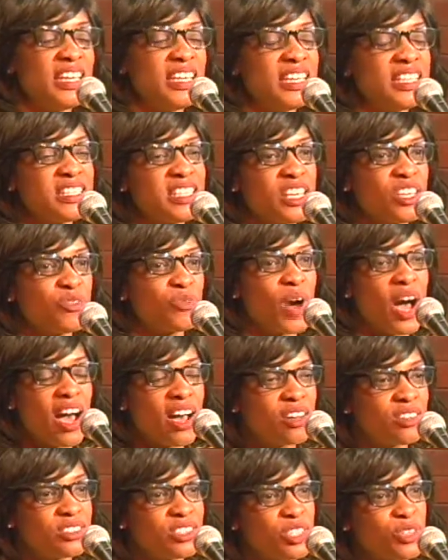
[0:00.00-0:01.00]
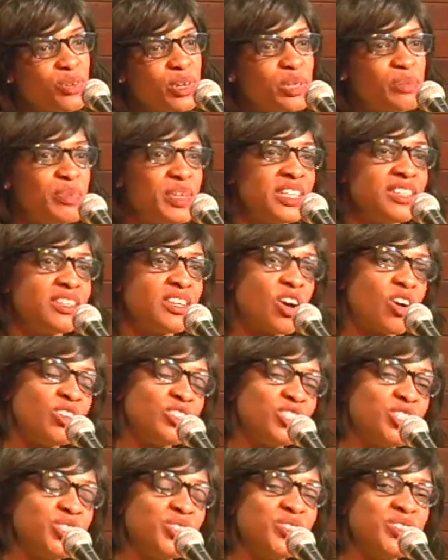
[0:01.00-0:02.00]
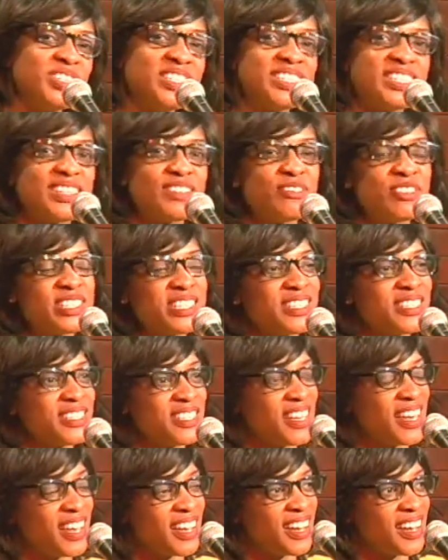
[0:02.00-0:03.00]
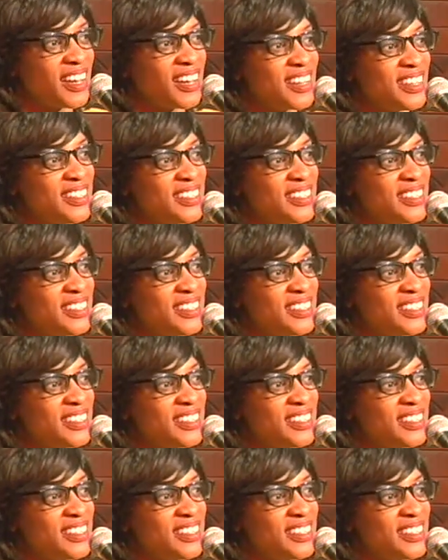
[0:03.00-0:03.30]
he said, wow, do you want to be in the cartoon? And I was like, yeah.